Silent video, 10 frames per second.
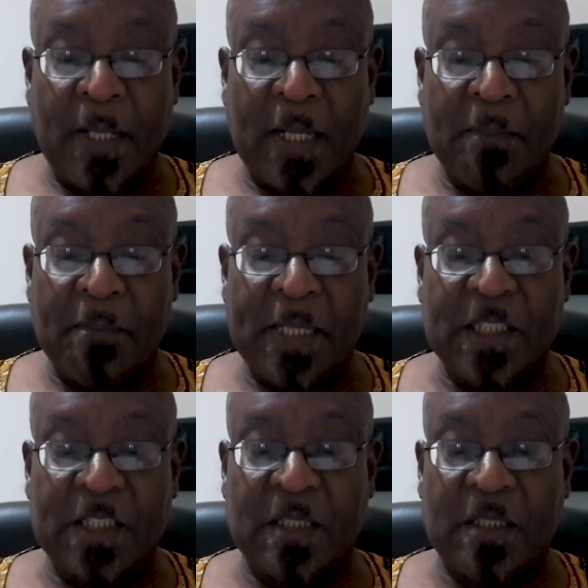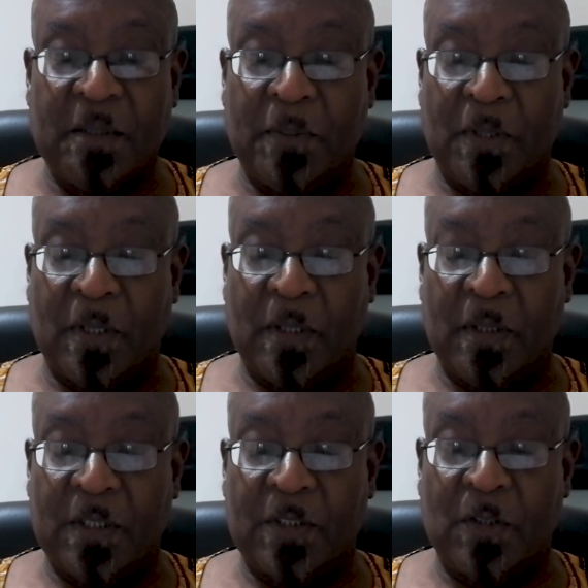"And mention in the book
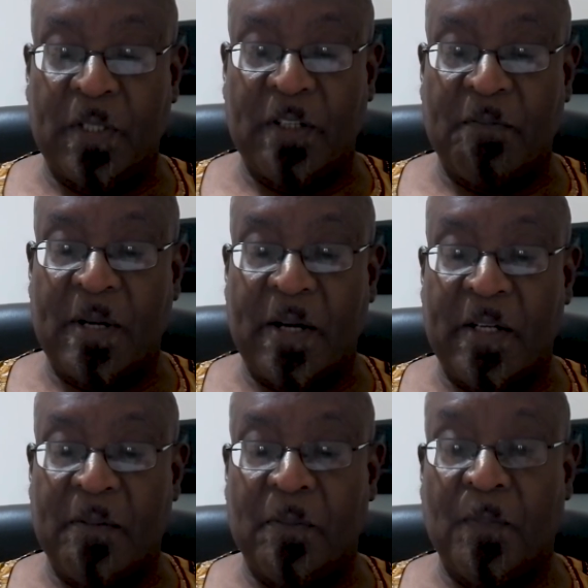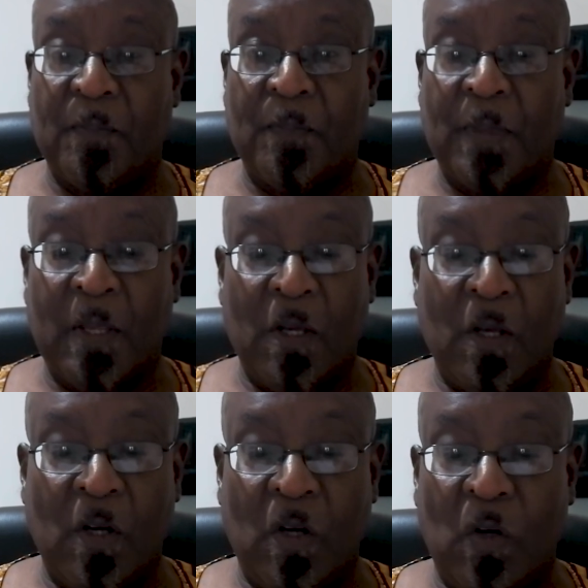the story of Maryam,
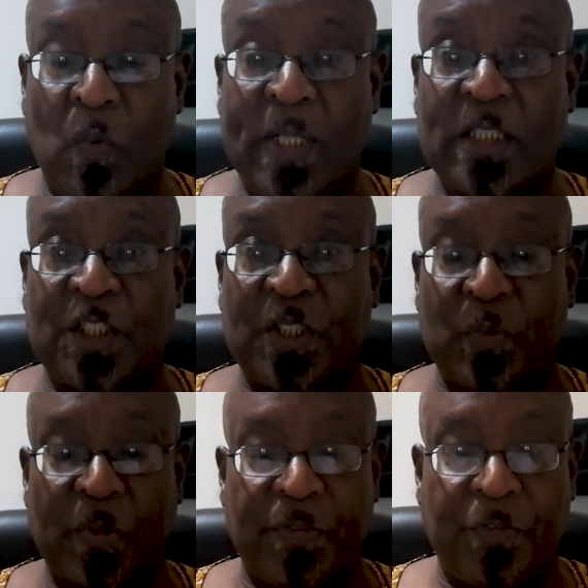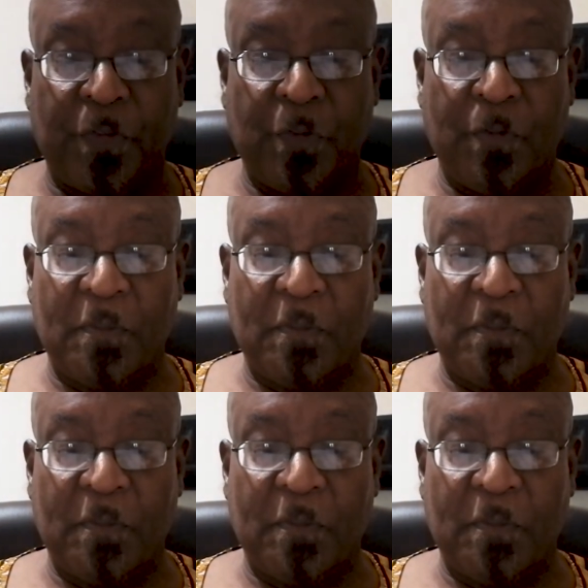when she withdrew